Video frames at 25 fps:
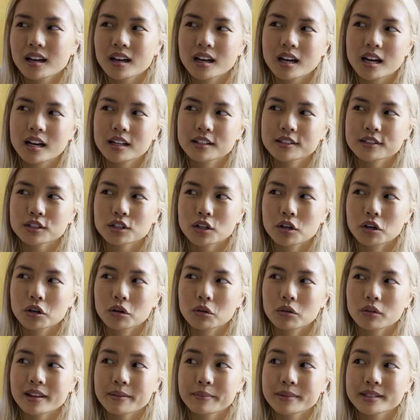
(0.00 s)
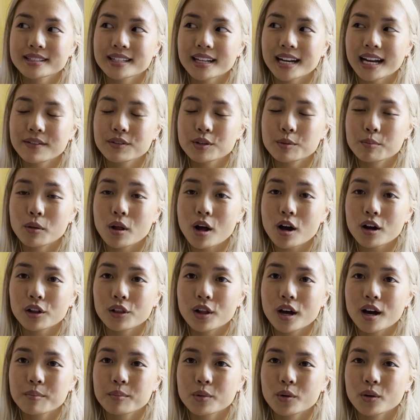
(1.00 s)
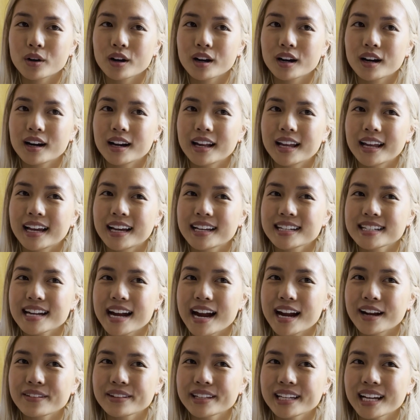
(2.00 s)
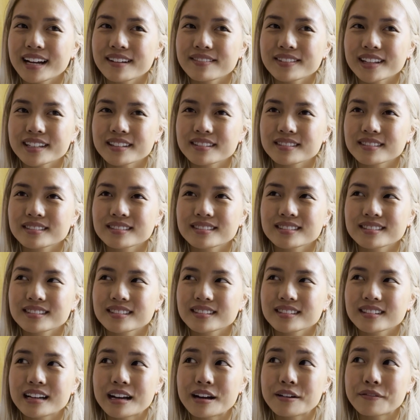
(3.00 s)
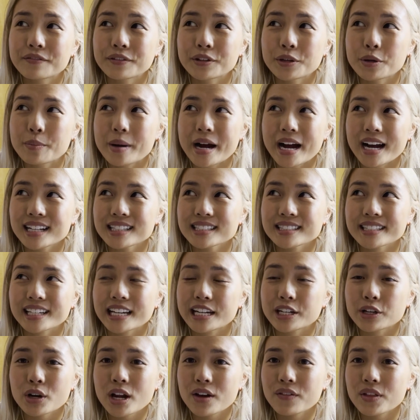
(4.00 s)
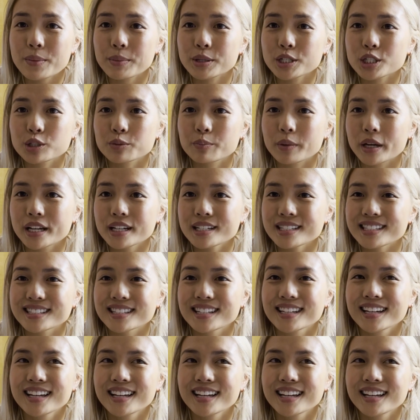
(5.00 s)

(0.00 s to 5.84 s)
and so that means that I have to block a lot more, and I only have like a few mats. Like, I don't have that much space,